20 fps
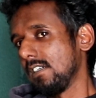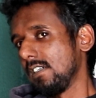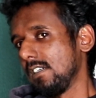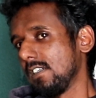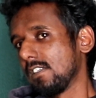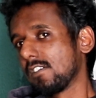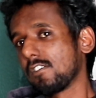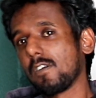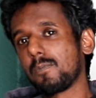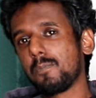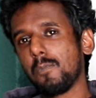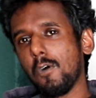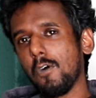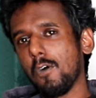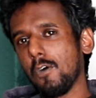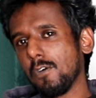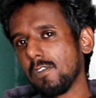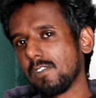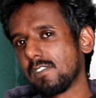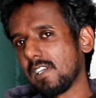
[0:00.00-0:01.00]
It's got more
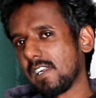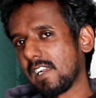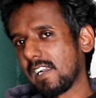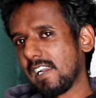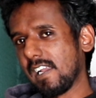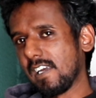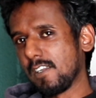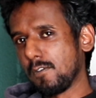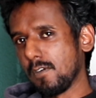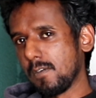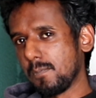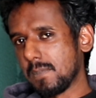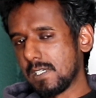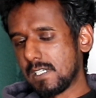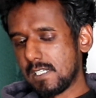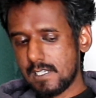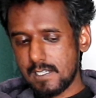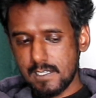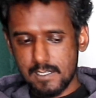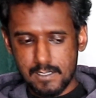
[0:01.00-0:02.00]
holes than I'd like to admit.